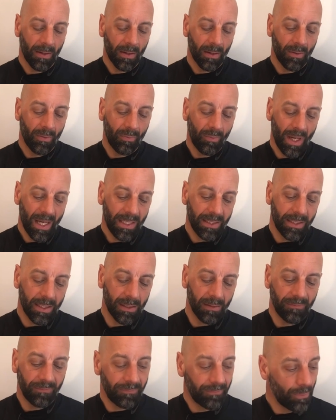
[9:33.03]

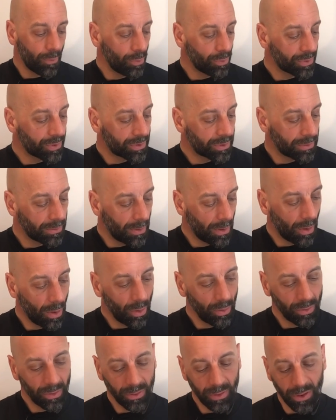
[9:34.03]
radial force
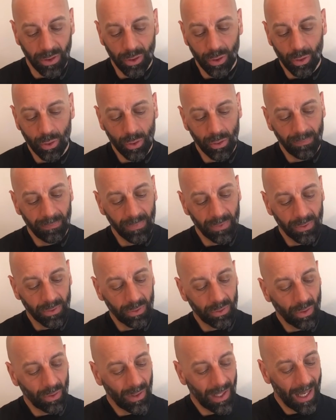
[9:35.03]
on the tube,
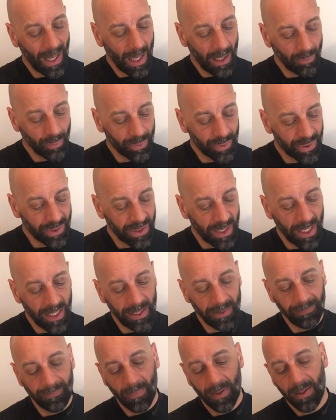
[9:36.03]
so I would
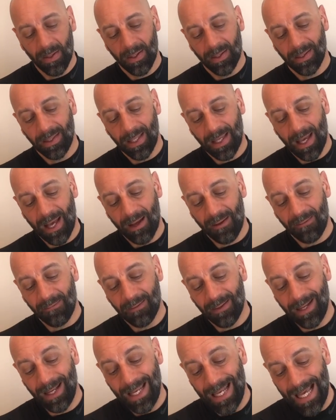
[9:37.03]
say they are
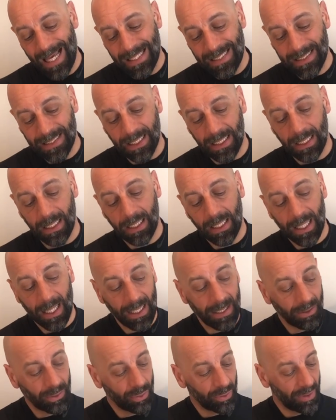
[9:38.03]
less
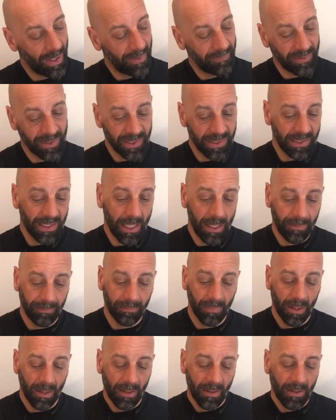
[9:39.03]
inclined to have the
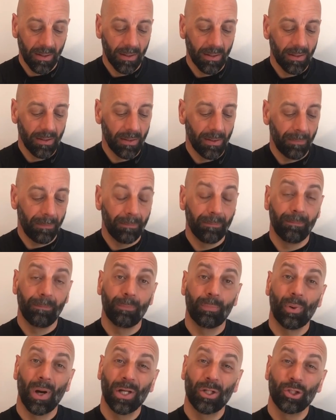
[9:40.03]
same
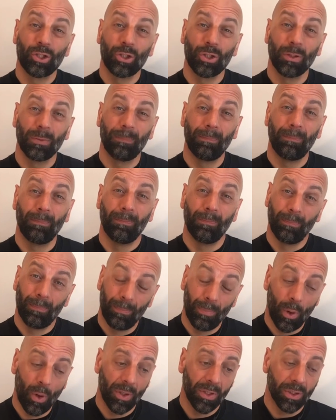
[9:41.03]
pressure
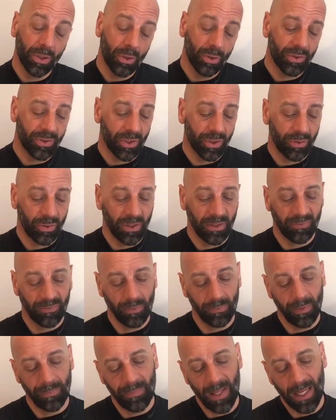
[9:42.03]
point concentrated
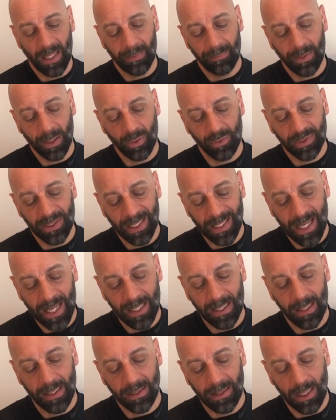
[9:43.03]
from the back, because
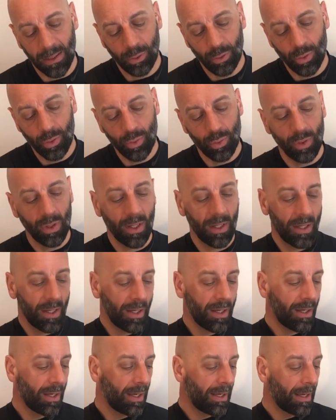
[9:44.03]
again they do
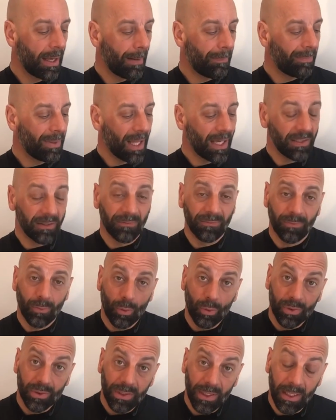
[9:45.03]
apply the
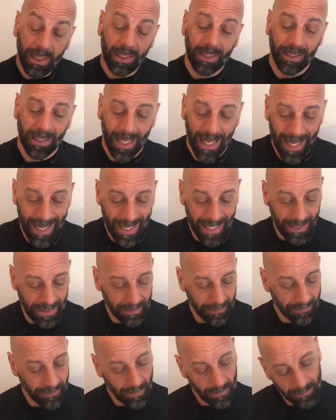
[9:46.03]
force in
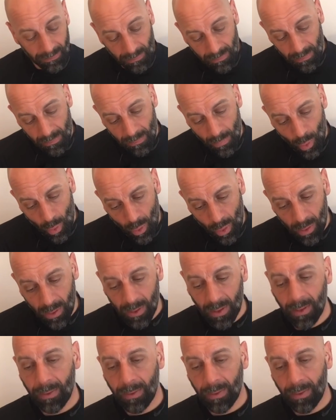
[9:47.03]
a more